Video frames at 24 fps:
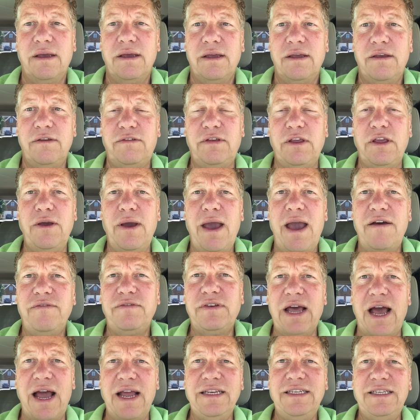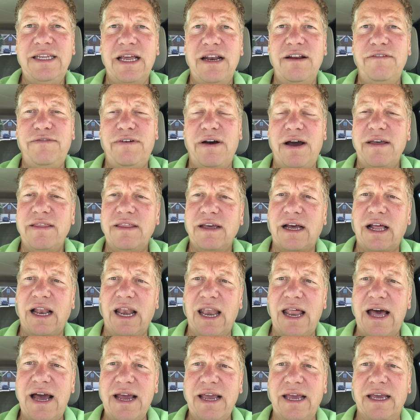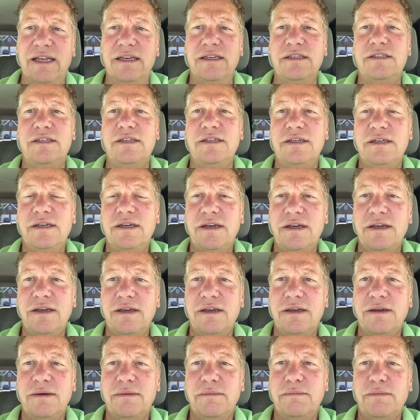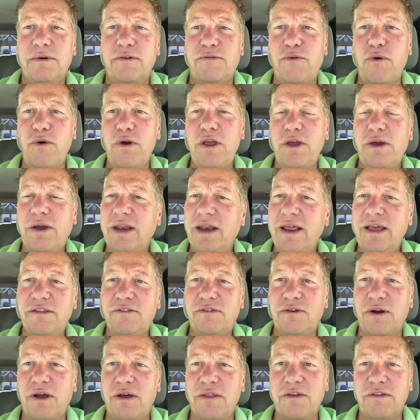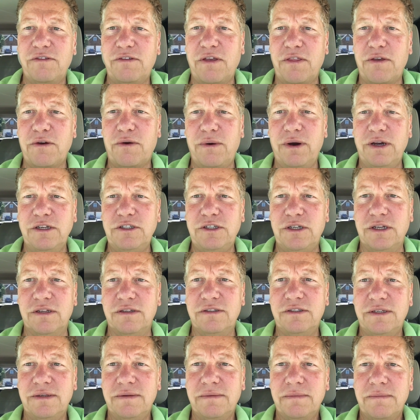You see, you have to identify the client before you can answer all those other questions.